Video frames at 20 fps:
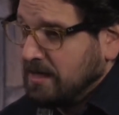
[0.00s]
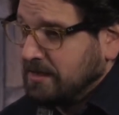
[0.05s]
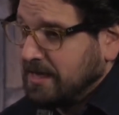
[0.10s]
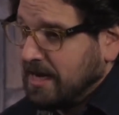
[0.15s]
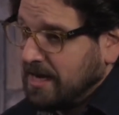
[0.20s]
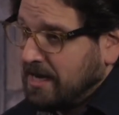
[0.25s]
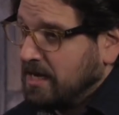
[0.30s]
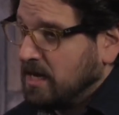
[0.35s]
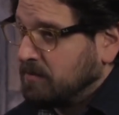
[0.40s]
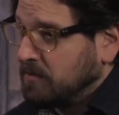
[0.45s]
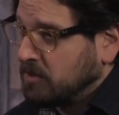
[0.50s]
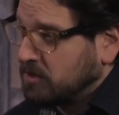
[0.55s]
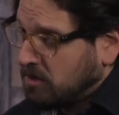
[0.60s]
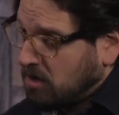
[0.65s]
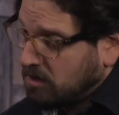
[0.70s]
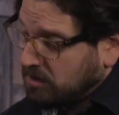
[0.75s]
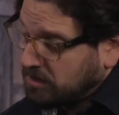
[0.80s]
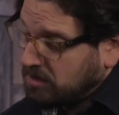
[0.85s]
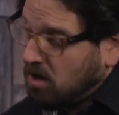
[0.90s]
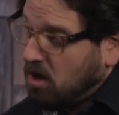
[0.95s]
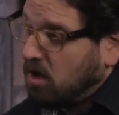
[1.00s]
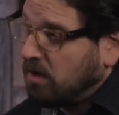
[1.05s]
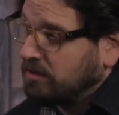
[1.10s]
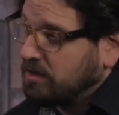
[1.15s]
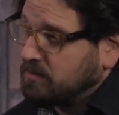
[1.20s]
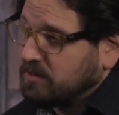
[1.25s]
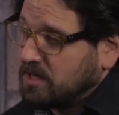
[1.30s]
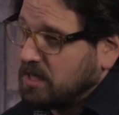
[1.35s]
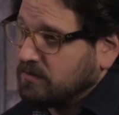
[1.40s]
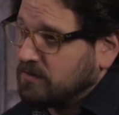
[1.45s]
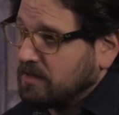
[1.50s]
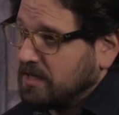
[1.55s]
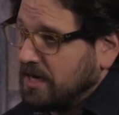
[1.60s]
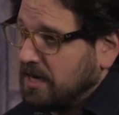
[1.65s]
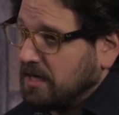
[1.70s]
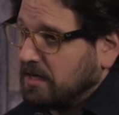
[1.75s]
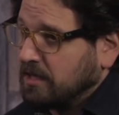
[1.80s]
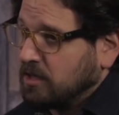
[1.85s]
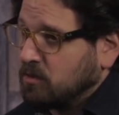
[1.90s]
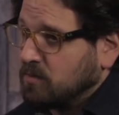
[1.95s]
taking up the charge calling themselves a
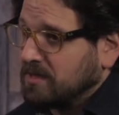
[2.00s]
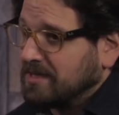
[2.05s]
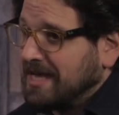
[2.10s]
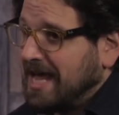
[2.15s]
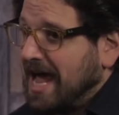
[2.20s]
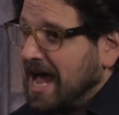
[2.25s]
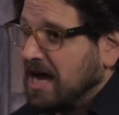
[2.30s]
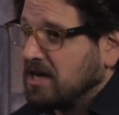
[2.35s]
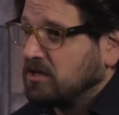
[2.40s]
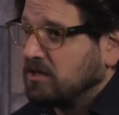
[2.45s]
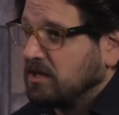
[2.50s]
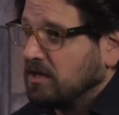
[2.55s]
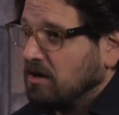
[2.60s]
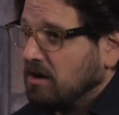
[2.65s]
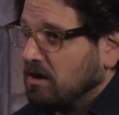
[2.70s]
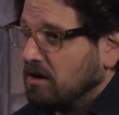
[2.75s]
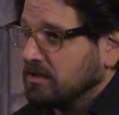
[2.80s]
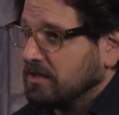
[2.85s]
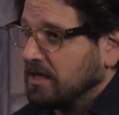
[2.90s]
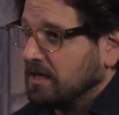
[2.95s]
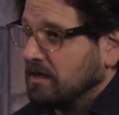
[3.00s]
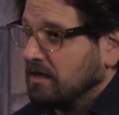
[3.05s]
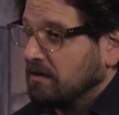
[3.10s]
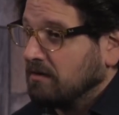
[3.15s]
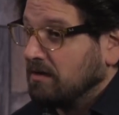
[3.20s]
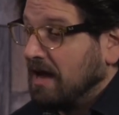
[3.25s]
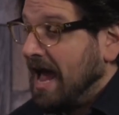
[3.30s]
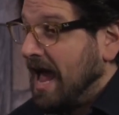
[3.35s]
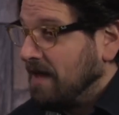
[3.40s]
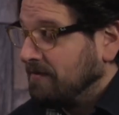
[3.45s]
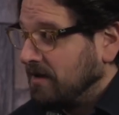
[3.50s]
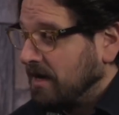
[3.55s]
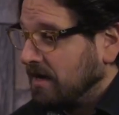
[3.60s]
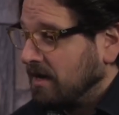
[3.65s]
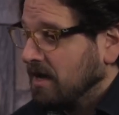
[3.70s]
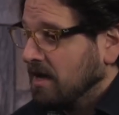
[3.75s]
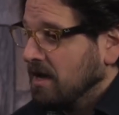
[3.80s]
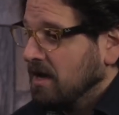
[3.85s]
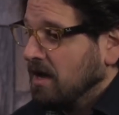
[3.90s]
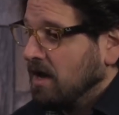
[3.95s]
data clean room is actually causing havoc